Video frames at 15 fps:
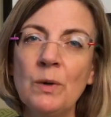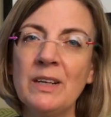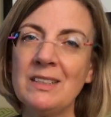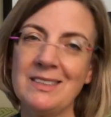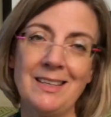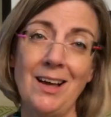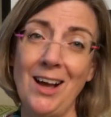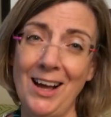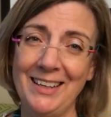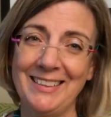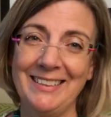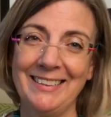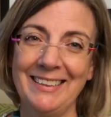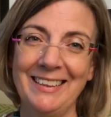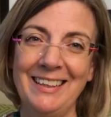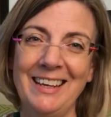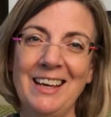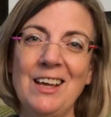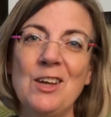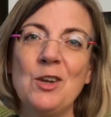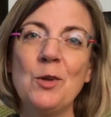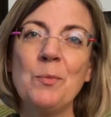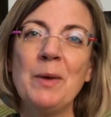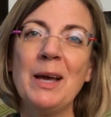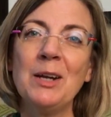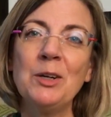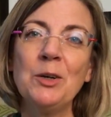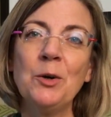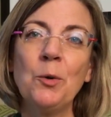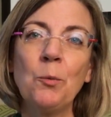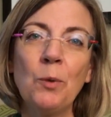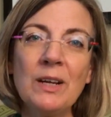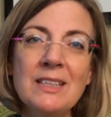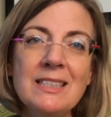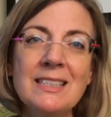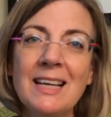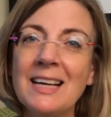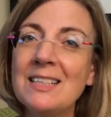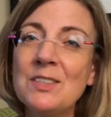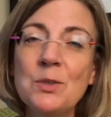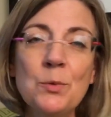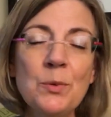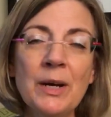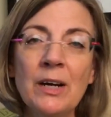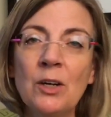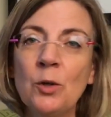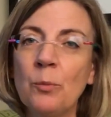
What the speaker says: when it's hot. No matter what size you wear,